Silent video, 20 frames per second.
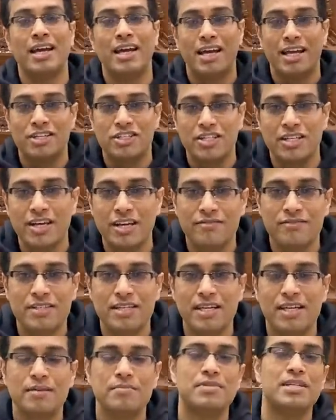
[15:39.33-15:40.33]

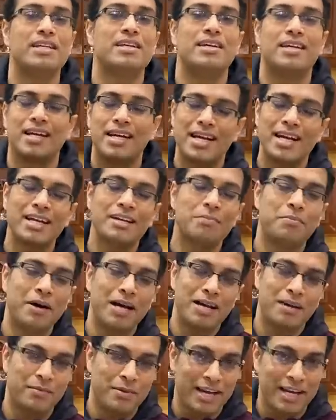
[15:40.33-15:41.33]
HDFC AMC, great
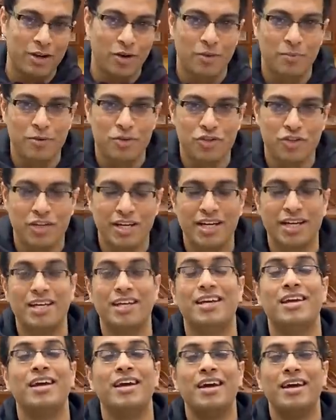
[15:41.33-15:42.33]
bulk buying
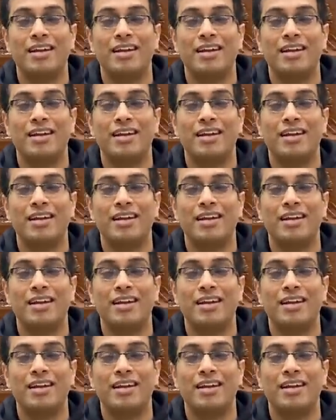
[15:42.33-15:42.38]
opportunity.